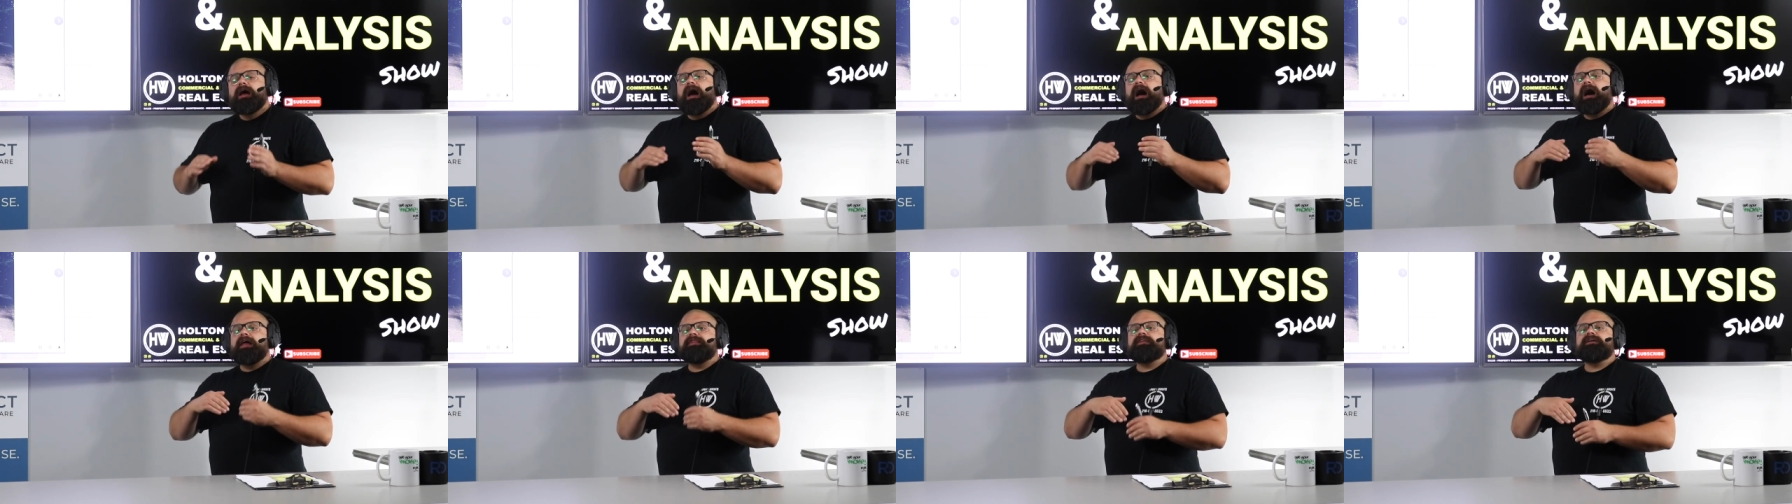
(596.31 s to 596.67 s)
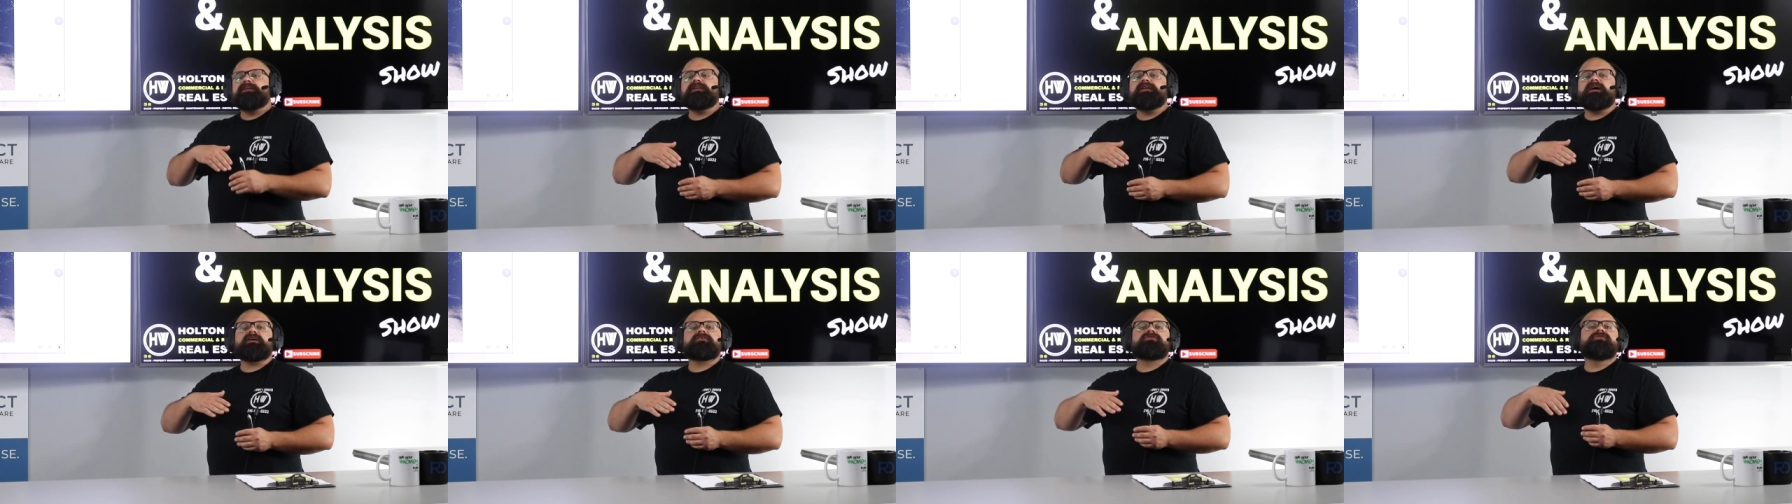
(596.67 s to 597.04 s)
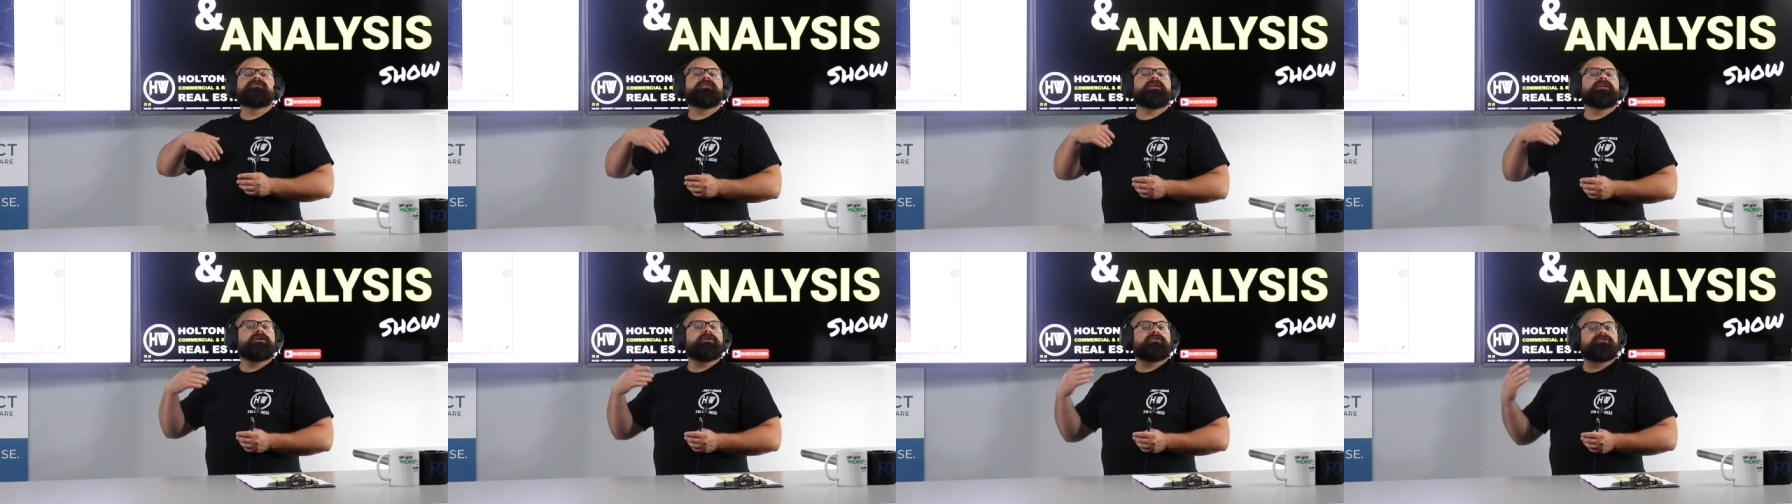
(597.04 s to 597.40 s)
on the next
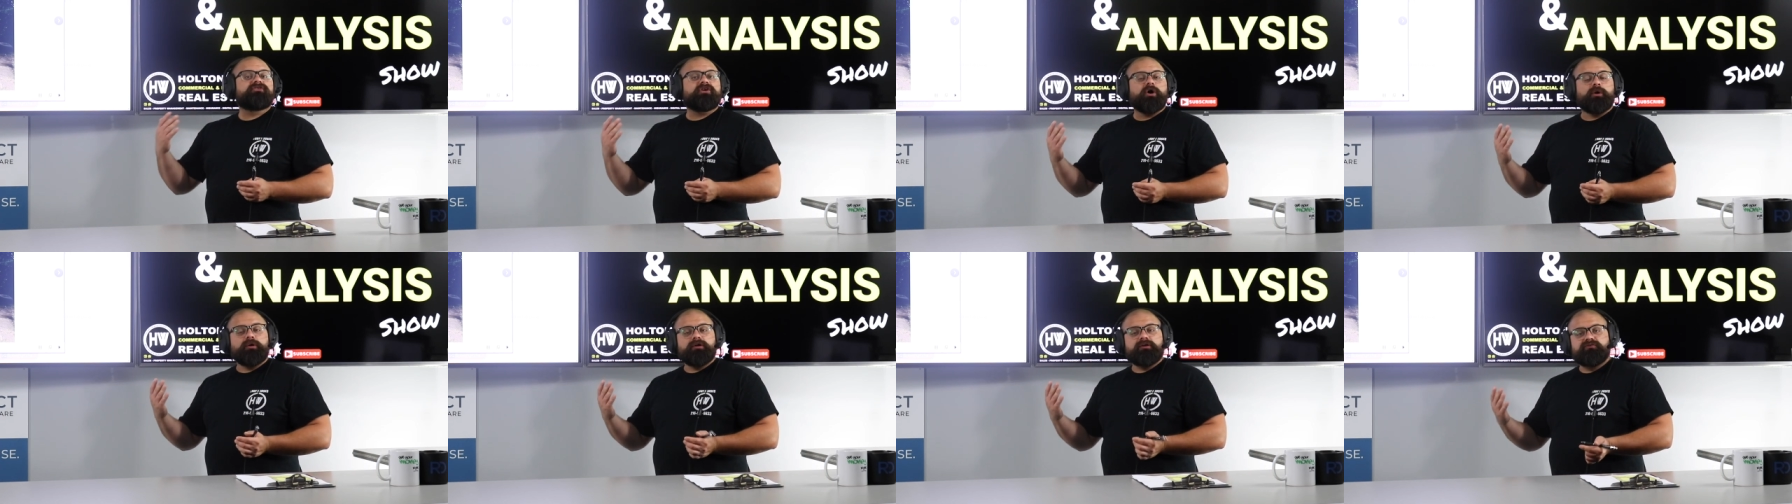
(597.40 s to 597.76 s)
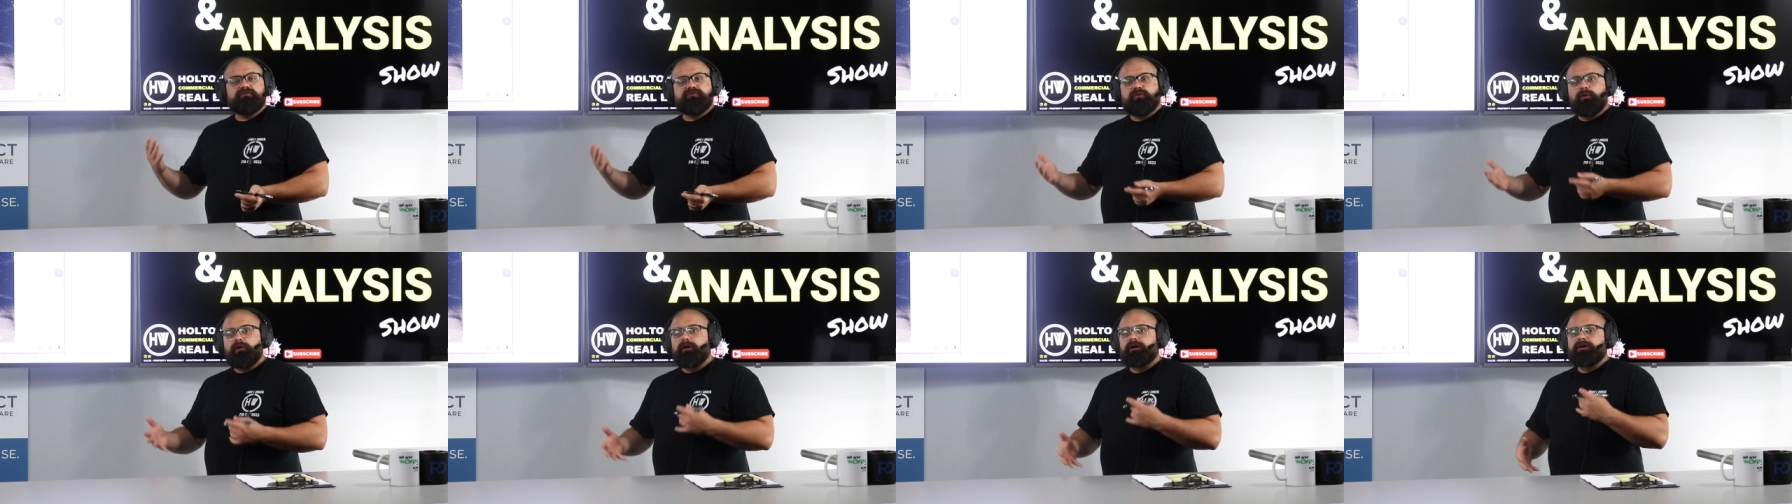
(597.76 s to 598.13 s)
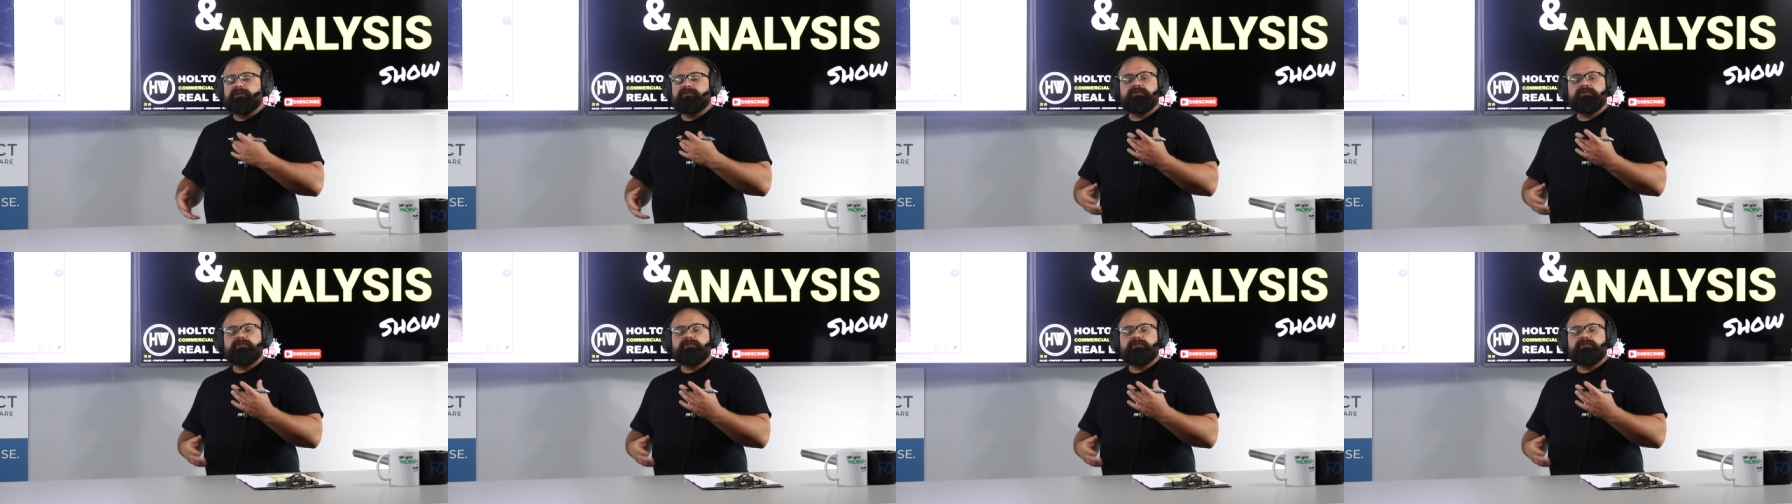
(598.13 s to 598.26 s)
videos going forward.